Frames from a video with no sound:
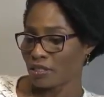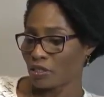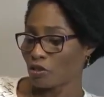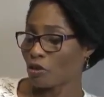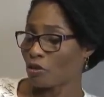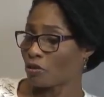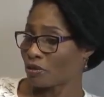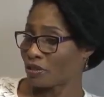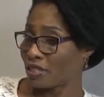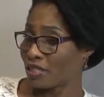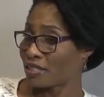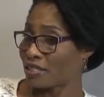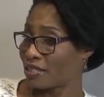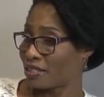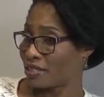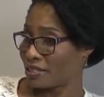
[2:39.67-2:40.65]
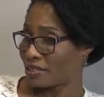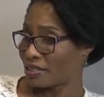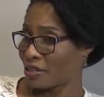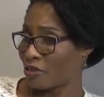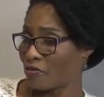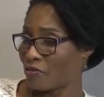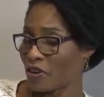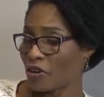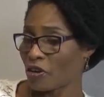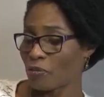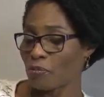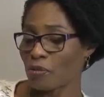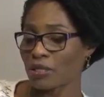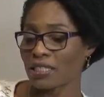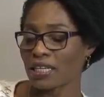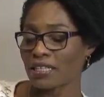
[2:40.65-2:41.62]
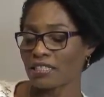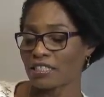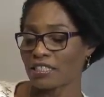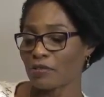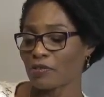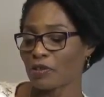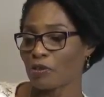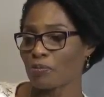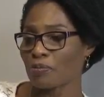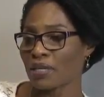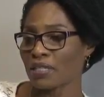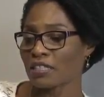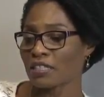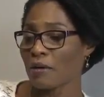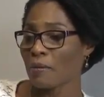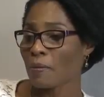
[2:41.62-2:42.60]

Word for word: So this is a very important development.